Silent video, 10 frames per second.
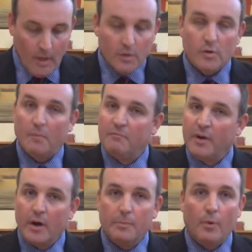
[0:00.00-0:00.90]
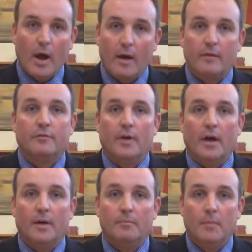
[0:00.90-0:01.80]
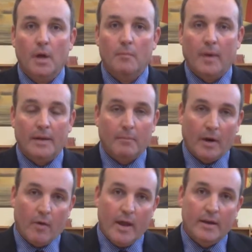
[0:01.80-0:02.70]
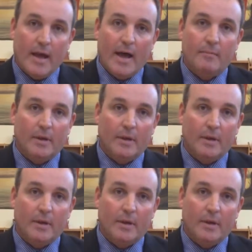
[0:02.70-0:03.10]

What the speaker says: So I'm very proud of my granddad,